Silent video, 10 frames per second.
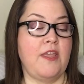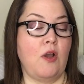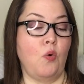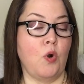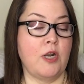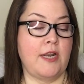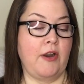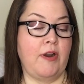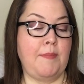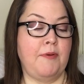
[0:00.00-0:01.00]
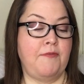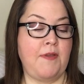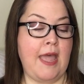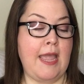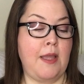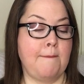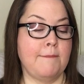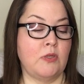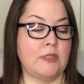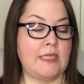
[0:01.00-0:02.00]
The Ordinary Buffet
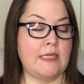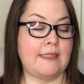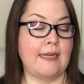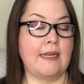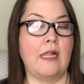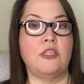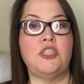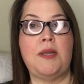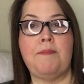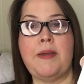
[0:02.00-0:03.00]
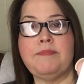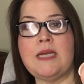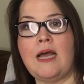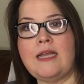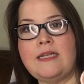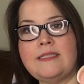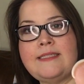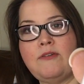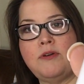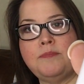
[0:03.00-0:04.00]
Multi-Technology Peptide
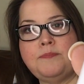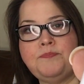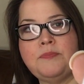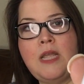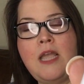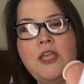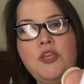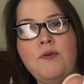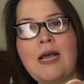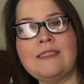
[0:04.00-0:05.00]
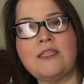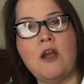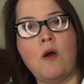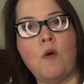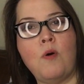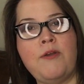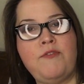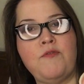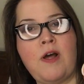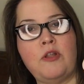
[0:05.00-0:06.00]
Serum. You guys know,
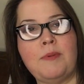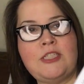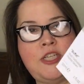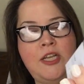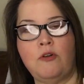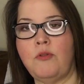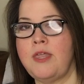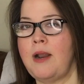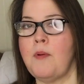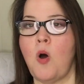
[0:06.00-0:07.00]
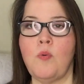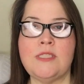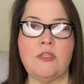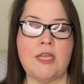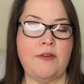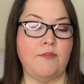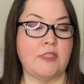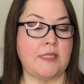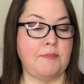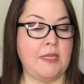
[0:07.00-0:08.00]
if you follow my channel, that I'm always looking for
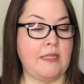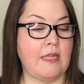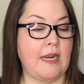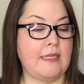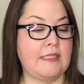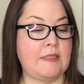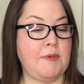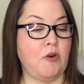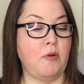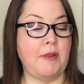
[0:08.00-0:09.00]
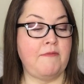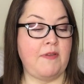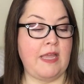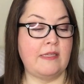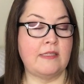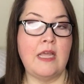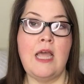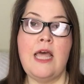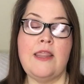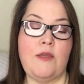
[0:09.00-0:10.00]
something that I can smear on my face
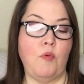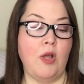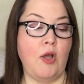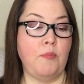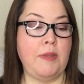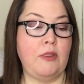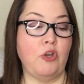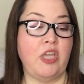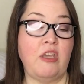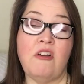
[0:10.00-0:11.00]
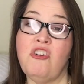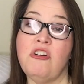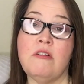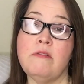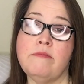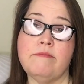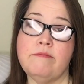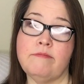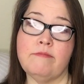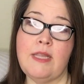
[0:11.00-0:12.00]
that will help me look younger
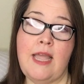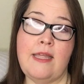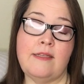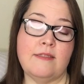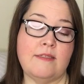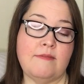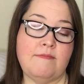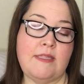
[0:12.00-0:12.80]
and